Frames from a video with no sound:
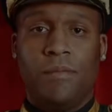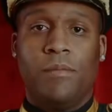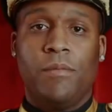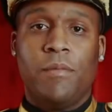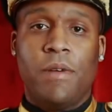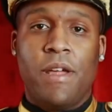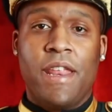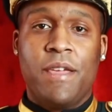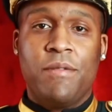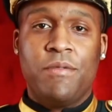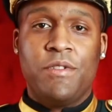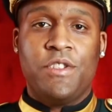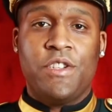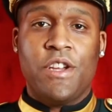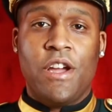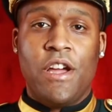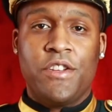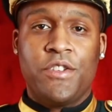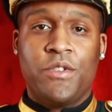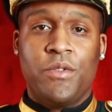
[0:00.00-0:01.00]
My name is
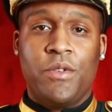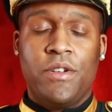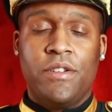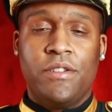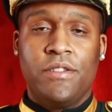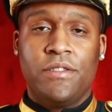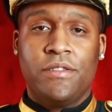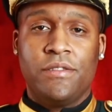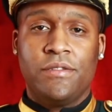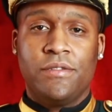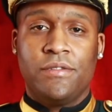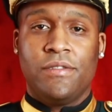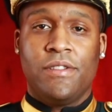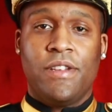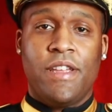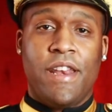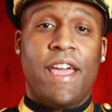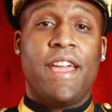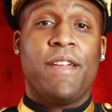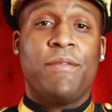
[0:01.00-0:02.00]
Joshua,
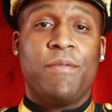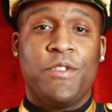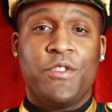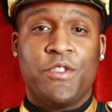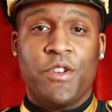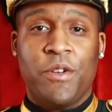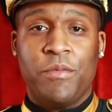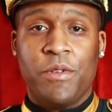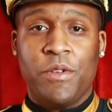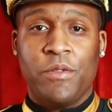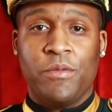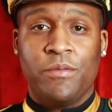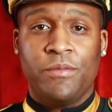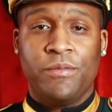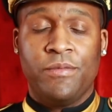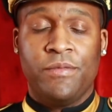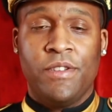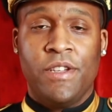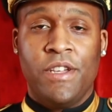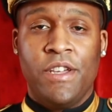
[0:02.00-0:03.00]
and I am the Tribune.
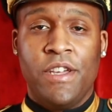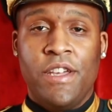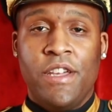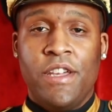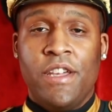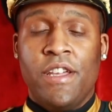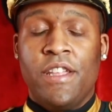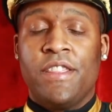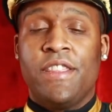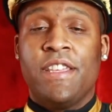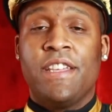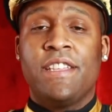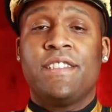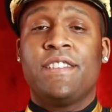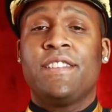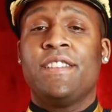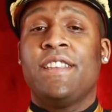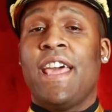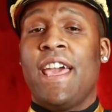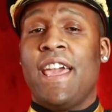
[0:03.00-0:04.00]
This
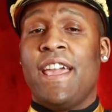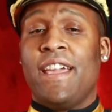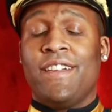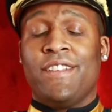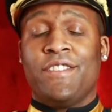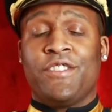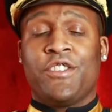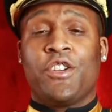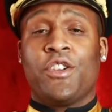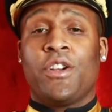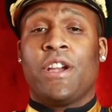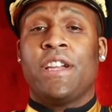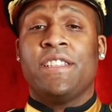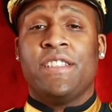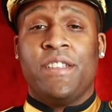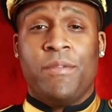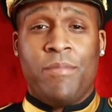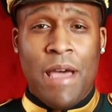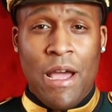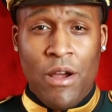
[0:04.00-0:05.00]
day is
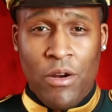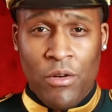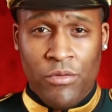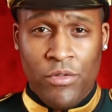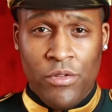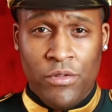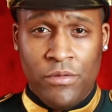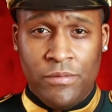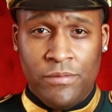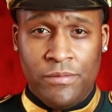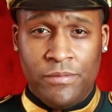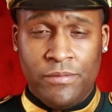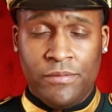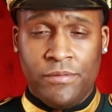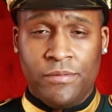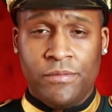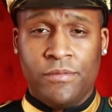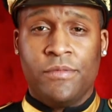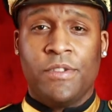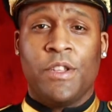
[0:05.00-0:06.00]
crazy powerful.
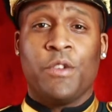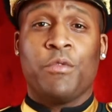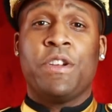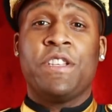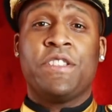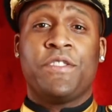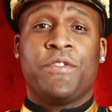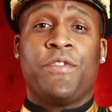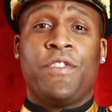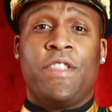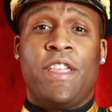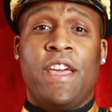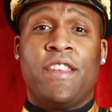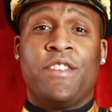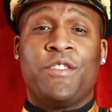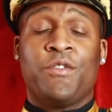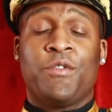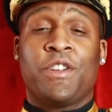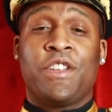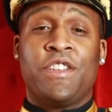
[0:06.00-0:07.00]
The reason for that
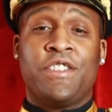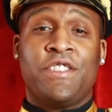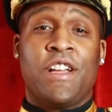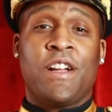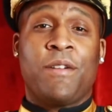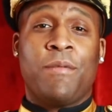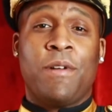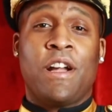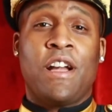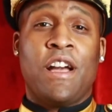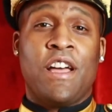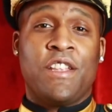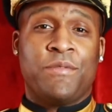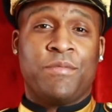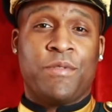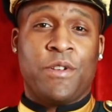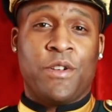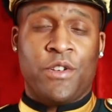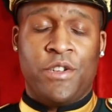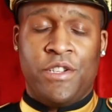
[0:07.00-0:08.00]
is we're going to talk about God's
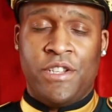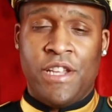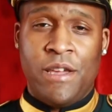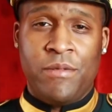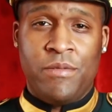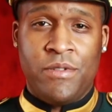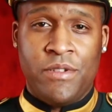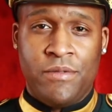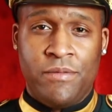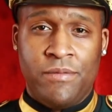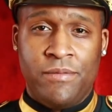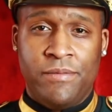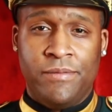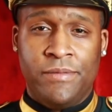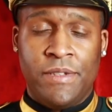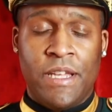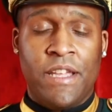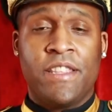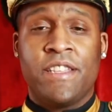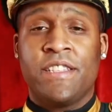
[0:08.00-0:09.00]
prototypes.
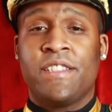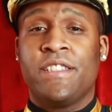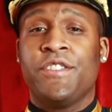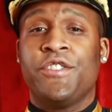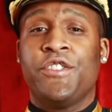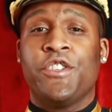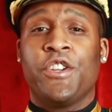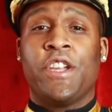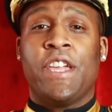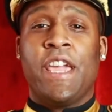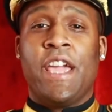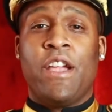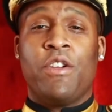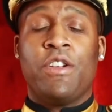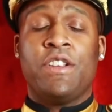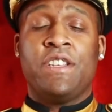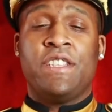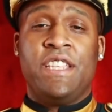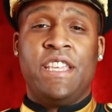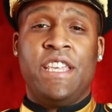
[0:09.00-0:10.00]
Now, this is your
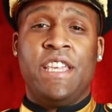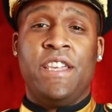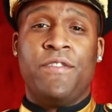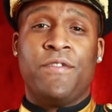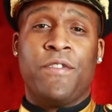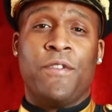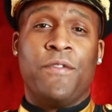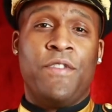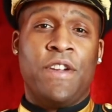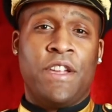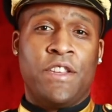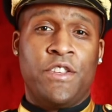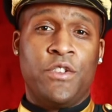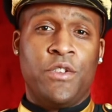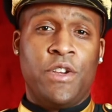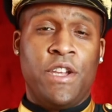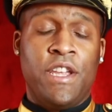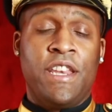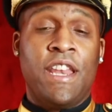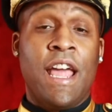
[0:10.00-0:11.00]
guarantee for
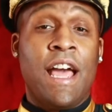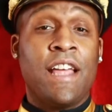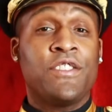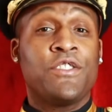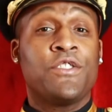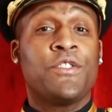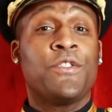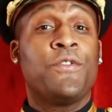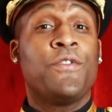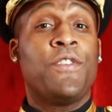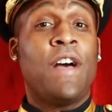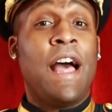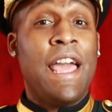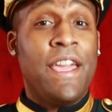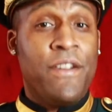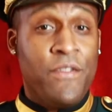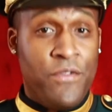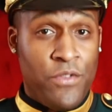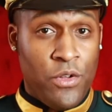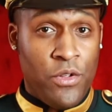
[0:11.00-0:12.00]
victory, not
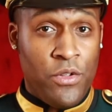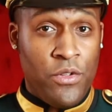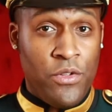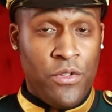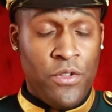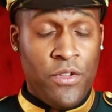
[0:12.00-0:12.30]
survival,